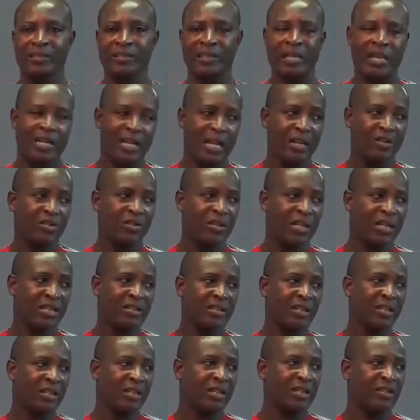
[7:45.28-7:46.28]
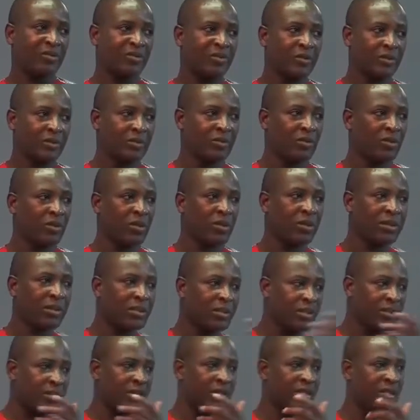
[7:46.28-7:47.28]
And as soon as they leave, you call the
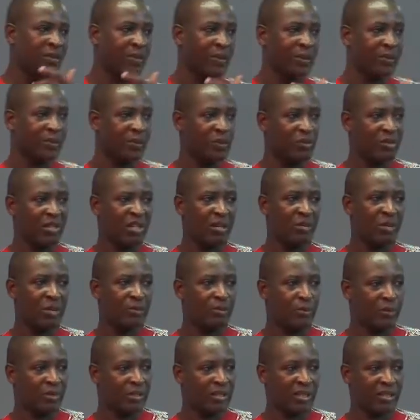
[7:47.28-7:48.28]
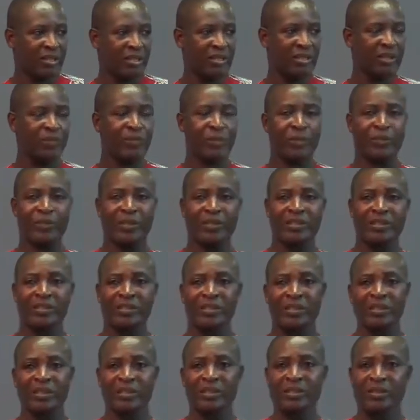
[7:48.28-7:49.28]
security people to come and protect the property.
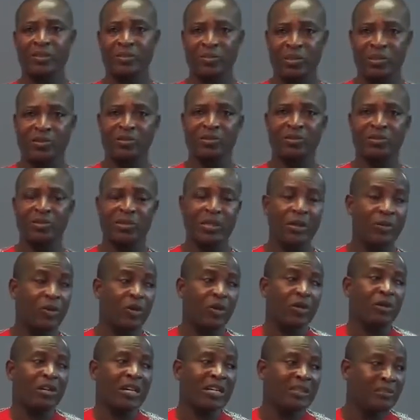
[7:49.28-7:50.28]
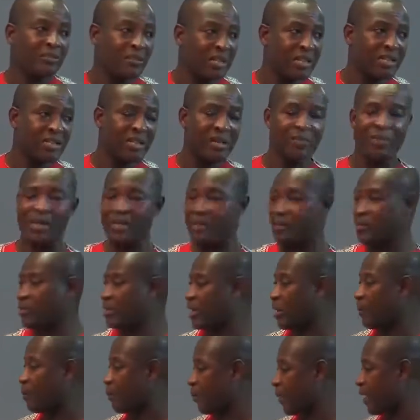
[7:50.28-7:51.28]
When you know that, because you can't raise the money, you
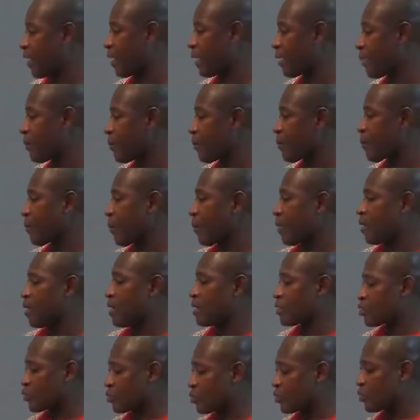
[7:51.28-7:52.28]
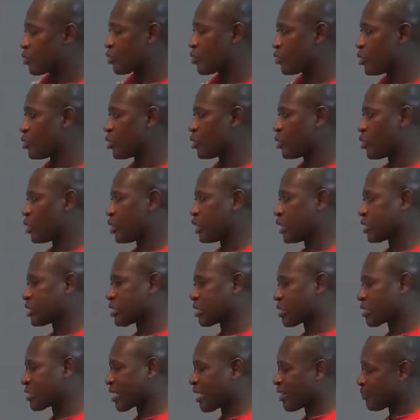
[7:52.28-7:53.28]
can't pay. And so it
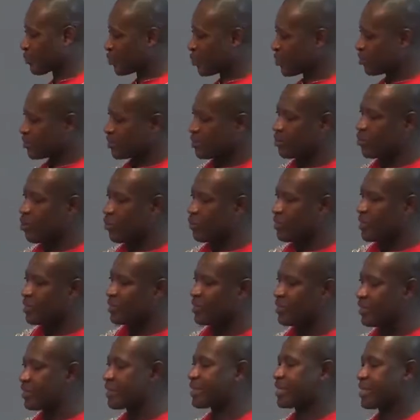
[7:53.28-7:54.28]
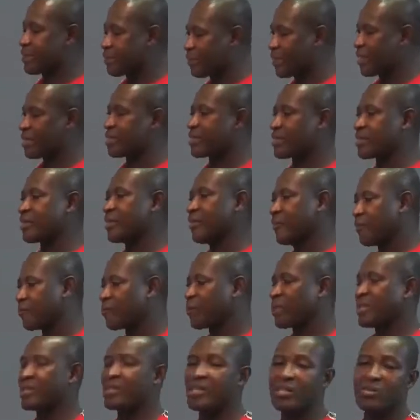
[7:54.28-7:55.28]
is, I'm not recommending it, but
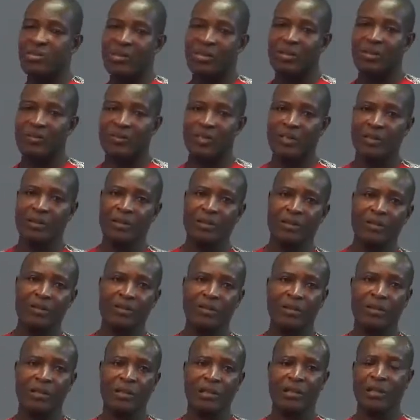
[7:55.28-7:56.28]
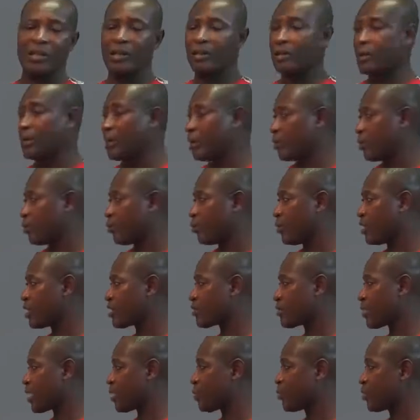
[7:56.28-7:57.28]
it is one of the ways
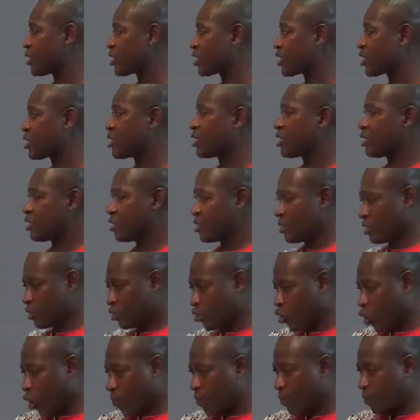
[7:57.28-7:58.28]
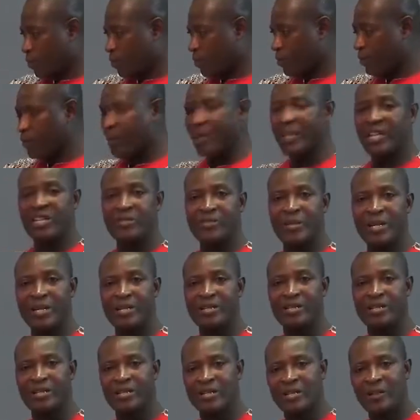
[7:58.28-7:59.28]
by which top
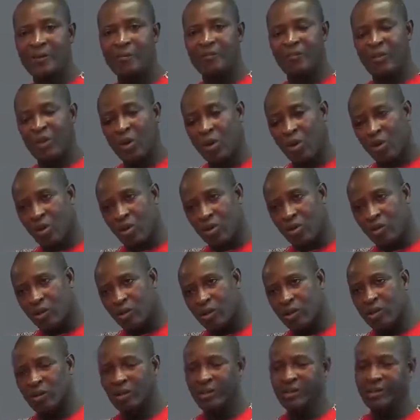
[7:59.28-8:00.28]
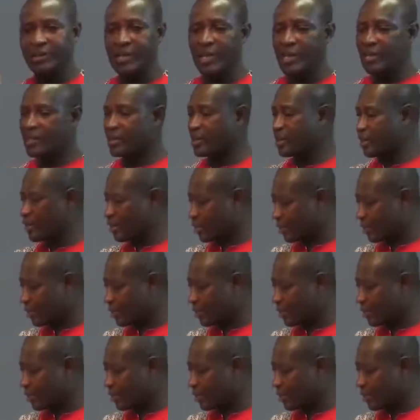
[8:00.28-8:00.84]
management or leaders